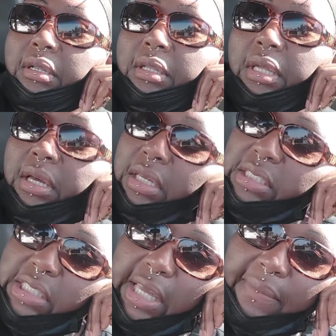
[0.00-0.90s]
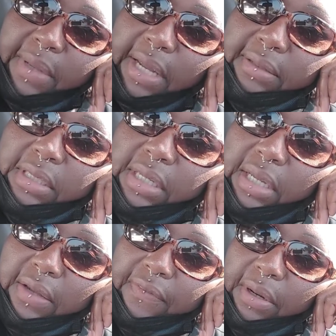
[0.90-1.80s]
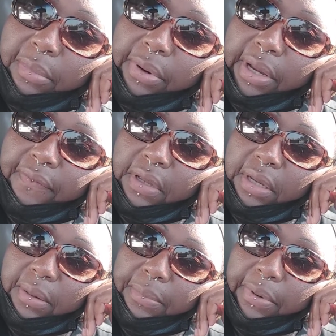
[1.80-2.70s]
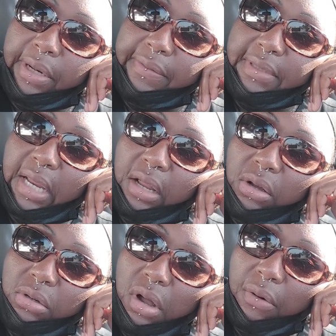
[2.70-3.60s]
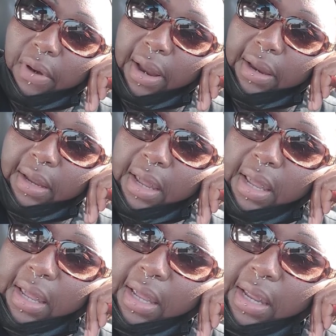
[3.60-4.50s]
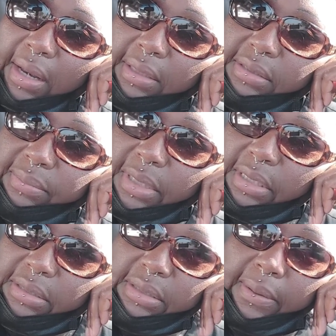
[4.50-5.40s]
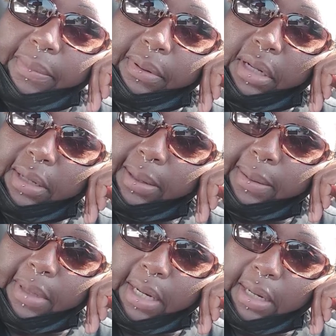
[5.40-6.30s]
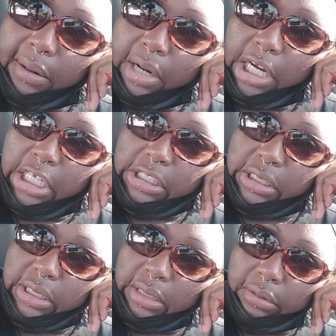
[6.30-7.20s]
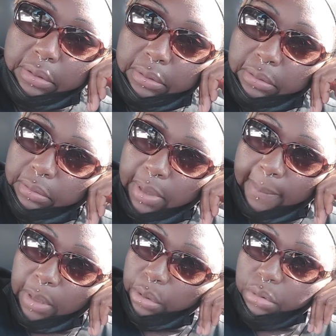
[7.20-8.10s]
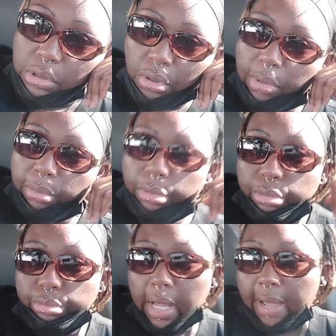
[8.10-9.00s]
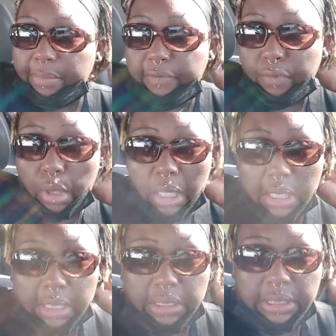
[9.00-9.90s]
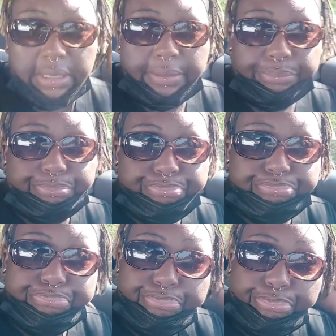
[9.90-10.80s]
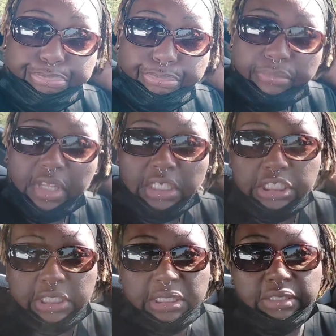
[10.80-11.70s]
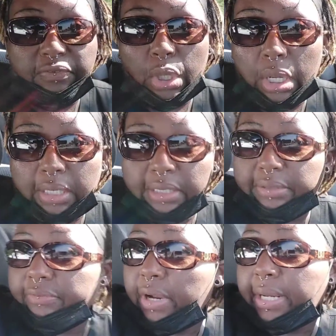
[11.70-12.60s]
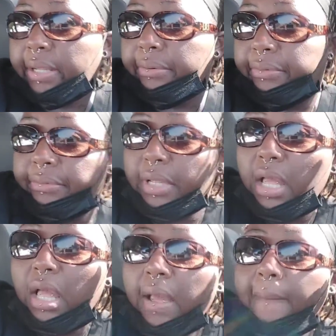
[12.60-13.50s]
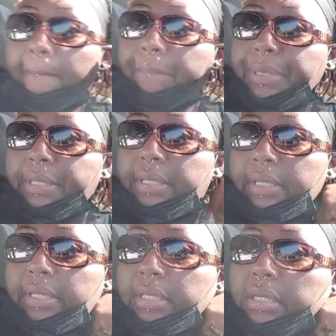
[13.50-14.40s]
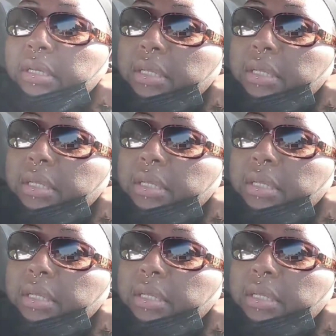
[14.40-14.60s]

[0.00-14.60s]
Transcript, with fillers: yeah, he scared me half to death, and I'm praying for him, praying everything go all right. And this man is sitting up here looking at me like I'm crazy. Um, I'm a YouTuber, boop. I be vlogging, honey. She's vlogging right now. But yeah,